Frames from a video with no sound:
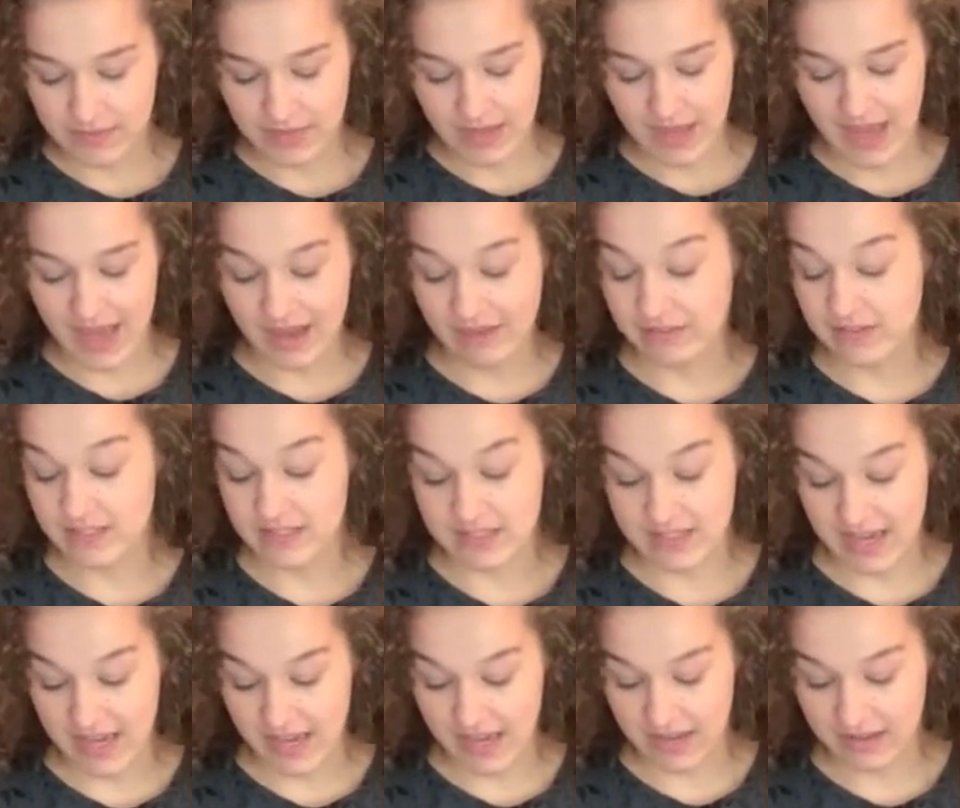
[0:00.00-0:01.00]
have a
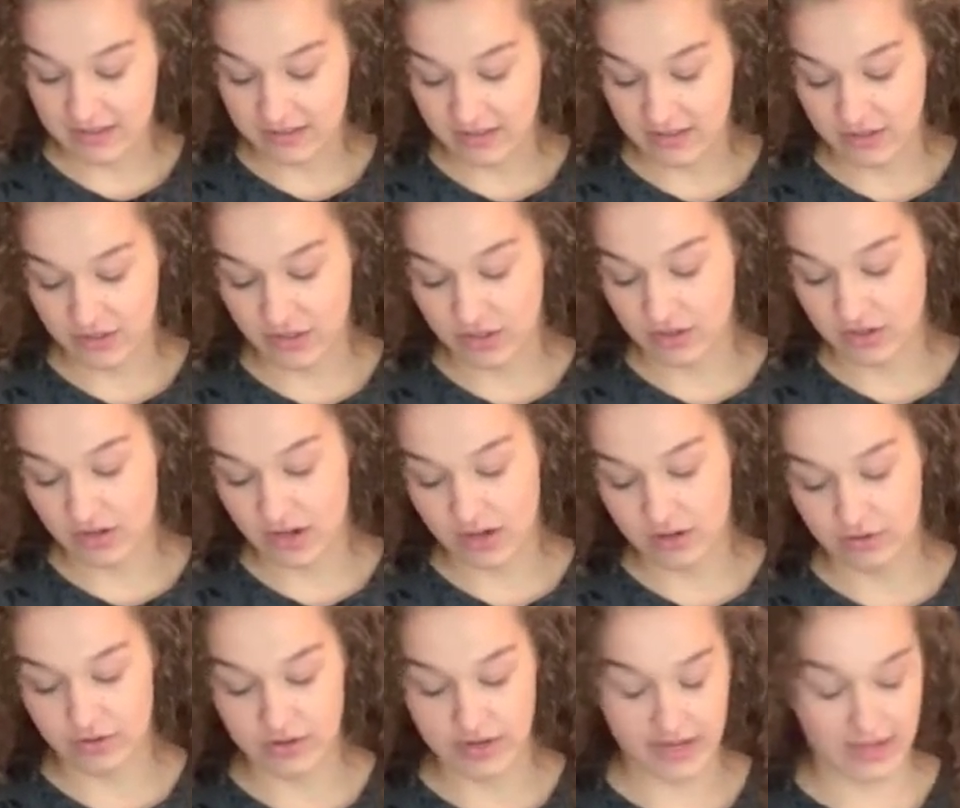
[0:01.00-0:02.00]
snack, you're
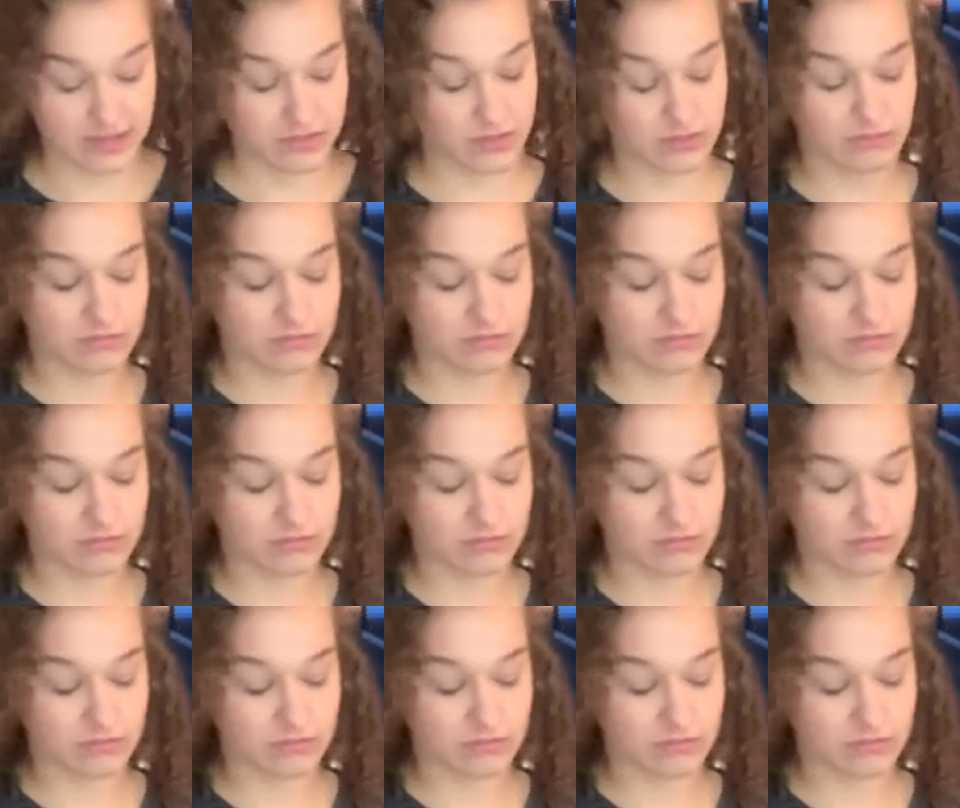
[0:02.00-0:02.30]
hungry at